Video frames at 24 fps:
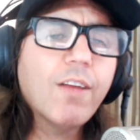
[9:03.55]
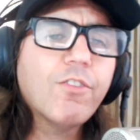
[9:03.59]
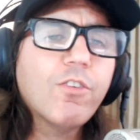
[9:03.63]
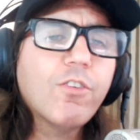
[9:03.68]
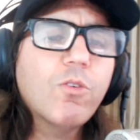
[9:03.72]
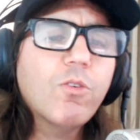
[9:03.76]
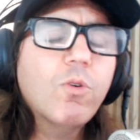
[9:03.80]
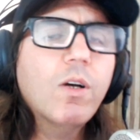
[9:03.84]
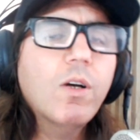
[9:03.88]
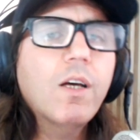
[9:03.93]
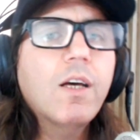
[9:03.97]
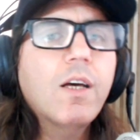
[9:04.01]

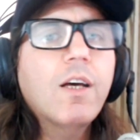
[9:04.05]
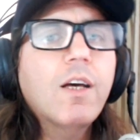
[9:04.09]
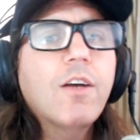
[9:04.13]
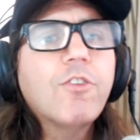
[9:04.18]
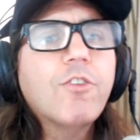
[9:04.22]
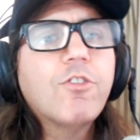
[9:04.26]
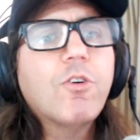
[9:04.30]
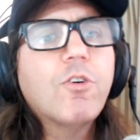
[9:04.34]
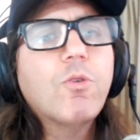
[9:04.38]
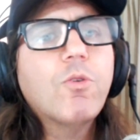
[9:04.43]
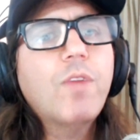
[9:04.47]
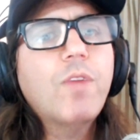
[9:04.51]
So
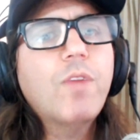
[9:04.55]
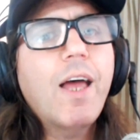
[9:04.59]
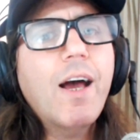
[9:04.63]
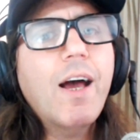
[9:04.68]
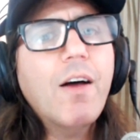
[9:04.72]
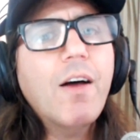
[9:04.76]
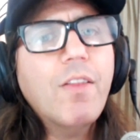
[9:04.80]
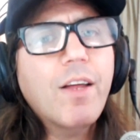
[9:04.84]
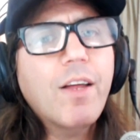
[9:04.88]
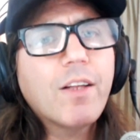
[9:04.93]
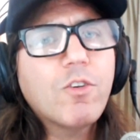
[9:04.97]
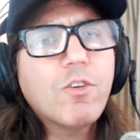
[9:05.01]
so
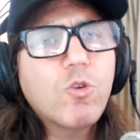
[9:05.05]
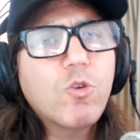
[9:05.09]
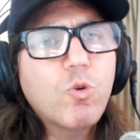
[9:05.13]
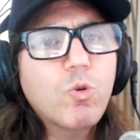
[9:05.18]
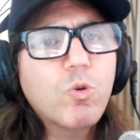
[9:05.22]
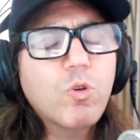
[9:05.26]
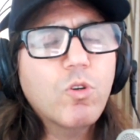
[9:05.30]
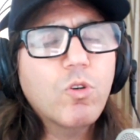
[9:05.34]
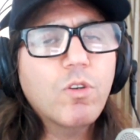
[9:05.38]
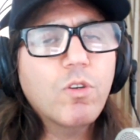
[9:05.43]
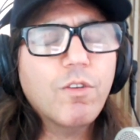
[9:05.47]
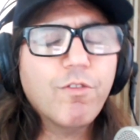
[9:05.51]
now that
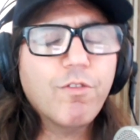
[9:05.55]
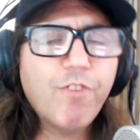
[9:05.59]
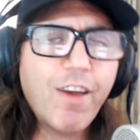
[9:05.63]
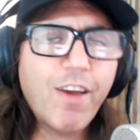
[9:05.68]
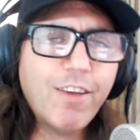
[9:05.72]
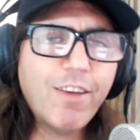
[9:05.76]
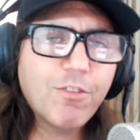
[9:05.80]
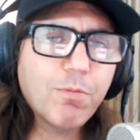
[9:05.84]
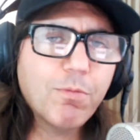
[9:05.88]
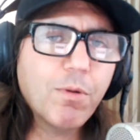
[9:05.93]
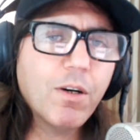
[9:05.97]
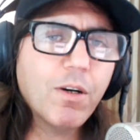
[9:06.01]
Google and
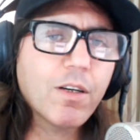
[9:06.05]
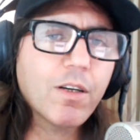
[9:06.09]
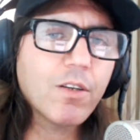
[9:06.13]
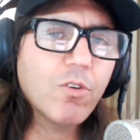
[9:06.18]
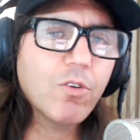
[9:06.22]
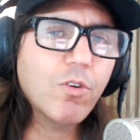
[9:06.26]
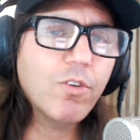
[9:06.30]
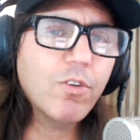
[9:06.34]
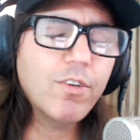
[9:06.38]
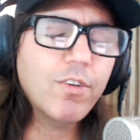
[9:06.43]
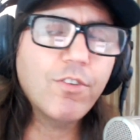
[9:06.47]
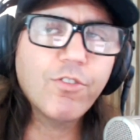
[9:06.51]
Facebook and
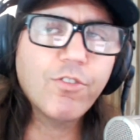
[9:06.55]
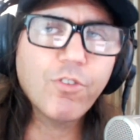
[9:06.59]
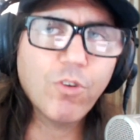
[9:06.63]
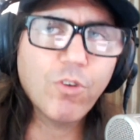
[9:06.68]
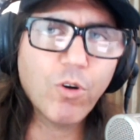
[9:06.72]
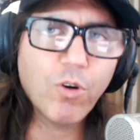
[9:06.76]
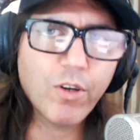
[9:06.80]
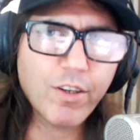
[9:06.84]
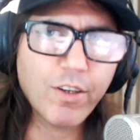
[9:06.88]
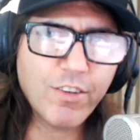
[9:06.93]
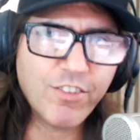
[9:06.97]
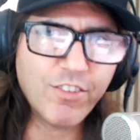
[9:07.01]
all these
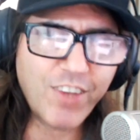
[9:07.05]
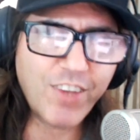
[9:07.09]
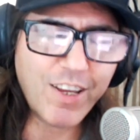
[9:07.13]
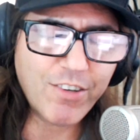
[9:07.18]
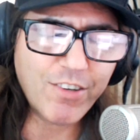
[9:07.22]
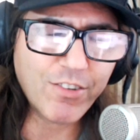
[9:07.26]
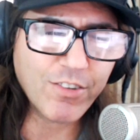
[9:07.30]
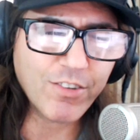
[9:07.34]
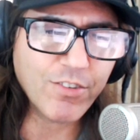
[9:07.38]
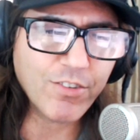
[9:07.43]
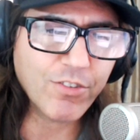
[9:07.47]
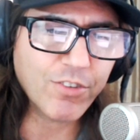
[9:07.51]

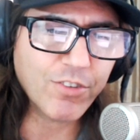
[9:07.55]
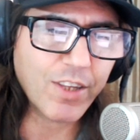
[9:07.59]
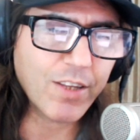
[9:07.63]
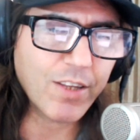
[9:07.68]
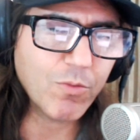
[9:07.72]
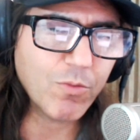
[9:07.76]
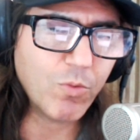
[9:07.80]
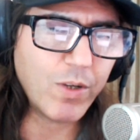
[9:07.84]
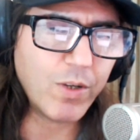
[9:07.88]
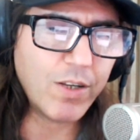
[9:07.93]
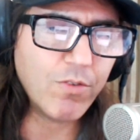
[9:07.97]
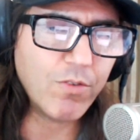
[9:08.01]
organizations that
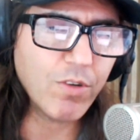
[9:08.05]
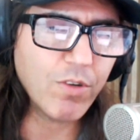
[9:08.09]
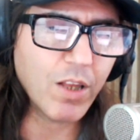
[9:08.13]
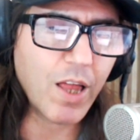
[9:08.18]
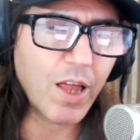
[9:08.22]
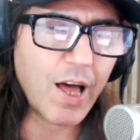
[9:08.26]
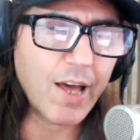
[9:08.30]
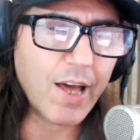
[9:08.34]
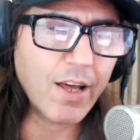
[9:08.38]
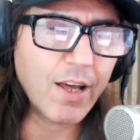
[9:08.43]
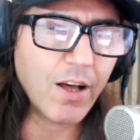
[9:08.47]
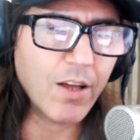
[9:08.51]
we
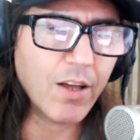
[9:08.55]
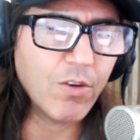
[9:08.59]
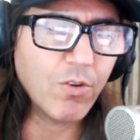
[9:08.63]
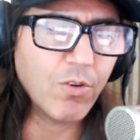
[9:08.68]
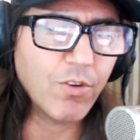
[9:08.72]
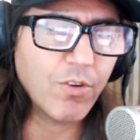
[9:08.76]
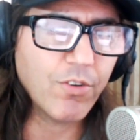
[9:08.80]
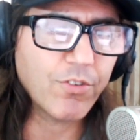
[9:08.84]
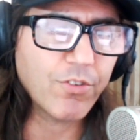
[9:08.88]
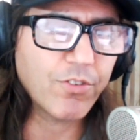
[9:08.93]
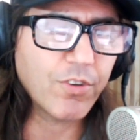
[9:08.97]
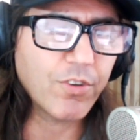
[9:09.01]
rely on,
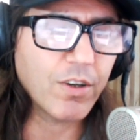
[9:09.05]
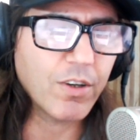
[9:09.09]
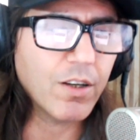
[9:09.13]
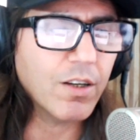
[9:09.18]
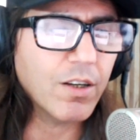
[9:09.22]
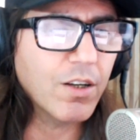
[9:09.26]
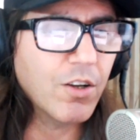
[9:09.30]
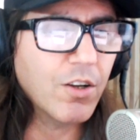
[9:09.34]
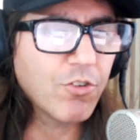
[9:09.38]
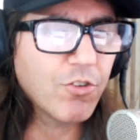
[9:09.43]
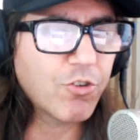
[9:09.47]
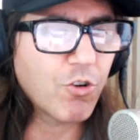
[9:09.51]
all this uh,
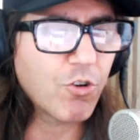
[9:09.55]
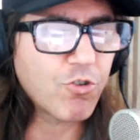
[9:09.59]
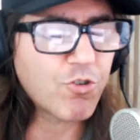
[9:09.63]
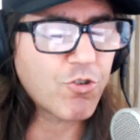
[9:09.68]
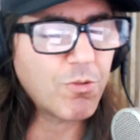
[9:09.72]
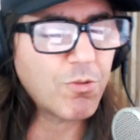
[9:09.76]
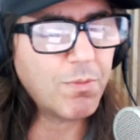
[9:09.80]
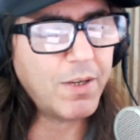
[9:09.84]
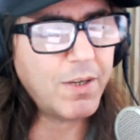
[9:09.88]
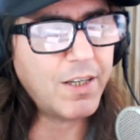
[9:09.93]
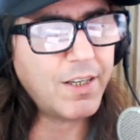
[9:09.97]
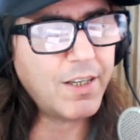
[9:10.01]
social
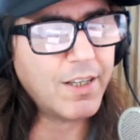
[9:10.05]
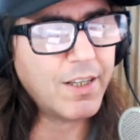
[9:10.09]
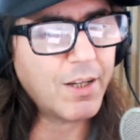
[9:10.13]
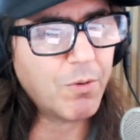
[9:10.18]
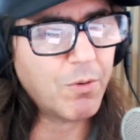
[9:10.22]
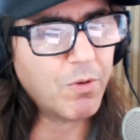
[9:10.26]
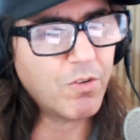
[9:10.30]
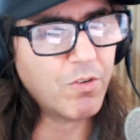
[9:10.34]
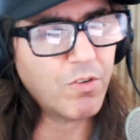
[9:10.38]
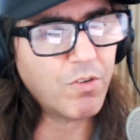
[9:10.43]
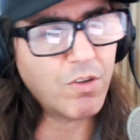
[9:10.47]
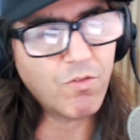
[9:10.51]
media that
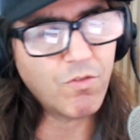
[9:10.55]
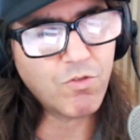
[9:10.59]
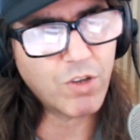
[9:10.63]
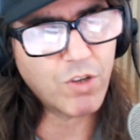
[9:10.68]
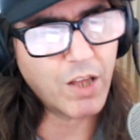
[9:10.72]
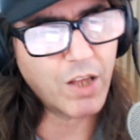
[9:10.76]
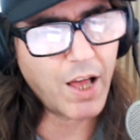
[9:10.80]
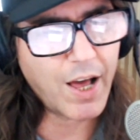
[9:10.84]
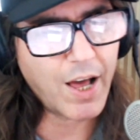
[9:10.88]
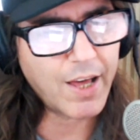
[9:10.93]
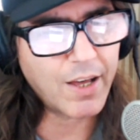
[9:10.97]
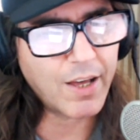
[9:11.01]
we
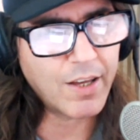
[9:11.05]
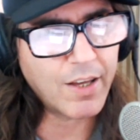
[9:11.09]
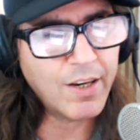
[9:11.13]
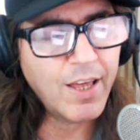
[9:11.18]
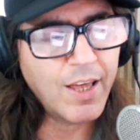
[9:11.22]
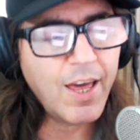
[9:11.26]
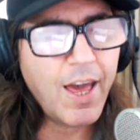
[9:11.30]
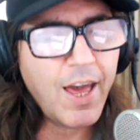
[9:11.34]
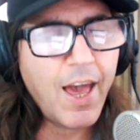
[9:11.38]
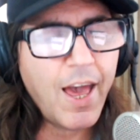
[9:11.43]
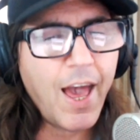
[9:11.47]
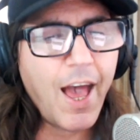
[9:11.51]
rely on,
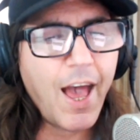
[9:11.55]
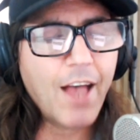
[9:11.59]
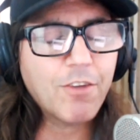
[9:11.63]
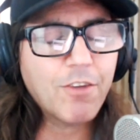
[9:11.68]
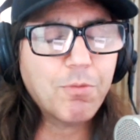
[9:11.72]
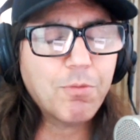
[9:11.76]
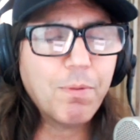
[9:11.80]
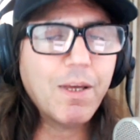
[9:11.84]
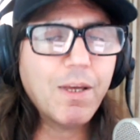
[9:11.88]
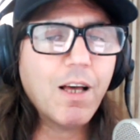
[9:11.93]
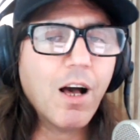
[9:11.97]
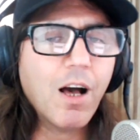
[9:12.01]
has
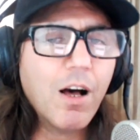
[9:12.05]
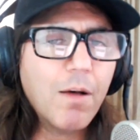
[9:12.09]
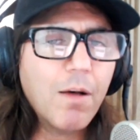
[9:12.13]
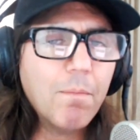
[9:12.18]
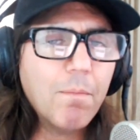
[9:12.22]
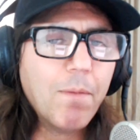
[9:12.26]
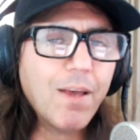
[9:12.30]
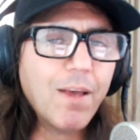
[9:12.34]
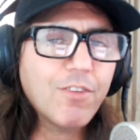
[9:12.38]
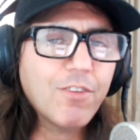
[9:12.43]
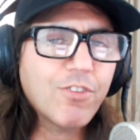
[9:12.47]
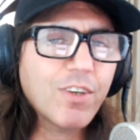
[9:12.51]
become
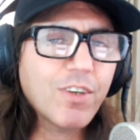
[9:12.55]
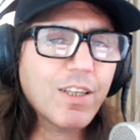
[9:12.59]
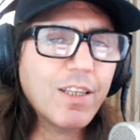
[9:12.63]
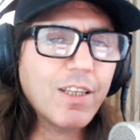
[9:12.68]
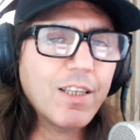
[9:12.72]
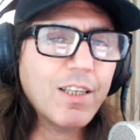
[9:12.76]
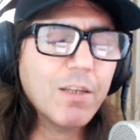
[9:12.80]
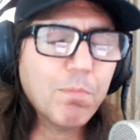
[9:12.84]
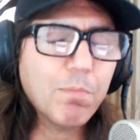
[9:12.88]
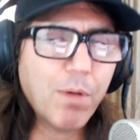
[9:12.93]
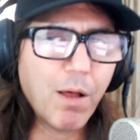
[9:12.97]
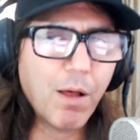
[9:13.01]

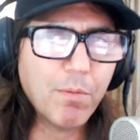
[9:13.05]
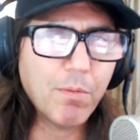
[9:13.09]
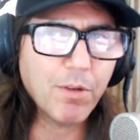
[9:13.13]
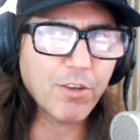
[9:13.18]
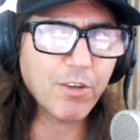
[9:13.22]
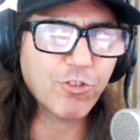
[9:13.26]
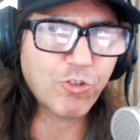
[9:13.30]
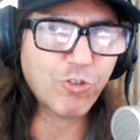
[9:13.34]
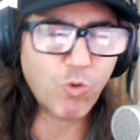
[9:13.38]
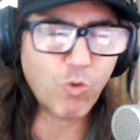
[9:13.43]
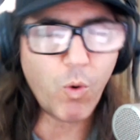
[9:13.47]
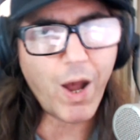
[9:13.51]
basically the public
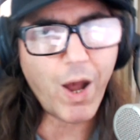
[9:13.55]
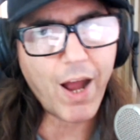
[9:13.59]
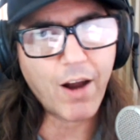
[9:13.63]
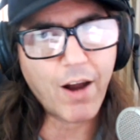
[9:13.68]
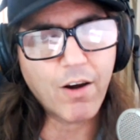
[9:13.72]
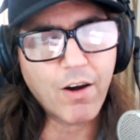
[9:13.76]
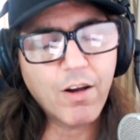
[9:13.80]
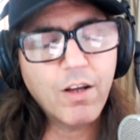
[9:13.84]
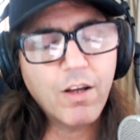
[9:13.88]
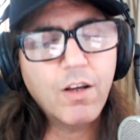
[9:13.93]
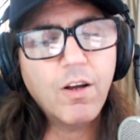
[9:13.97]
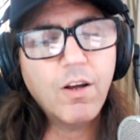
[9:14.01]

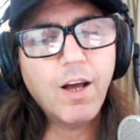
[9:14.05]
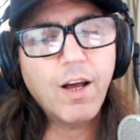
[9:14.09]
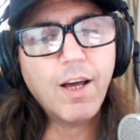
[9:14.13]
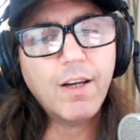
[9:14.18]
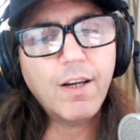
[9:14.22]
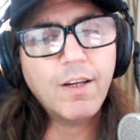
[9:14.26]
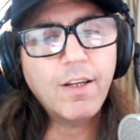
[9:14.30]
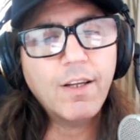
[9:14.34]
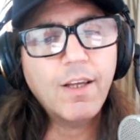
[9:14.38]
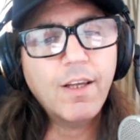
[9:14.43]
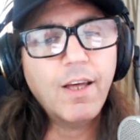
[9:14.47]
square, right?